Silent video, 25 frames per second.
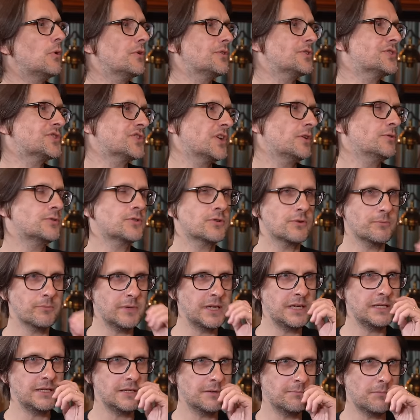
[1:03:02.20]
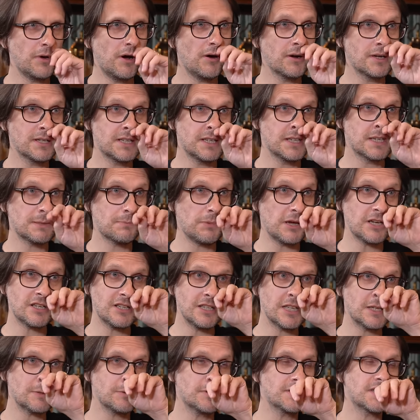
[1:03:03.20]
what the social media and marketing
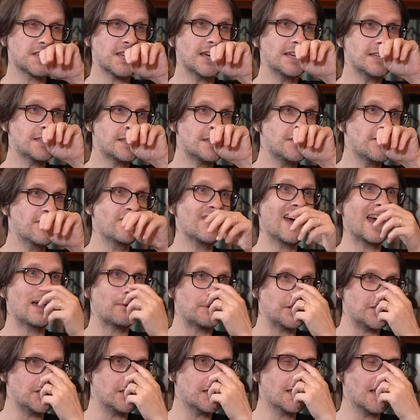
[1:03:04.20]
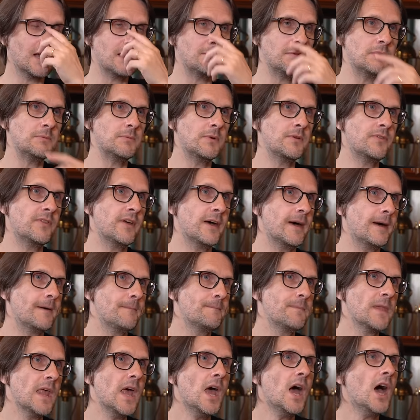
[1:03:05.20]
specialist would say to you that when you came in with
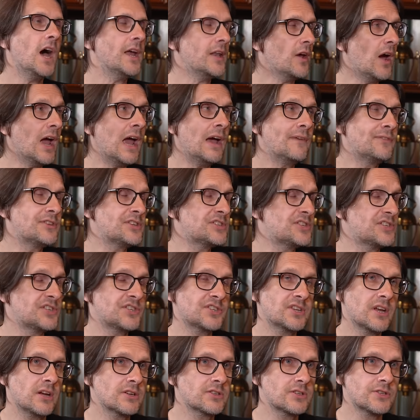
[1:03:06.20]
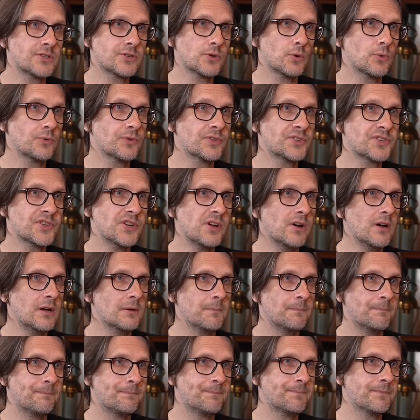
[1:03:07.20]
that. And I have these discussions all the
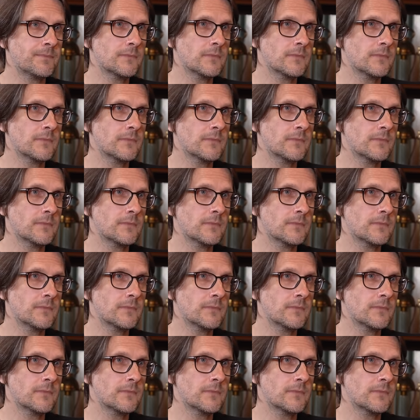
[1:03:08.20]
time.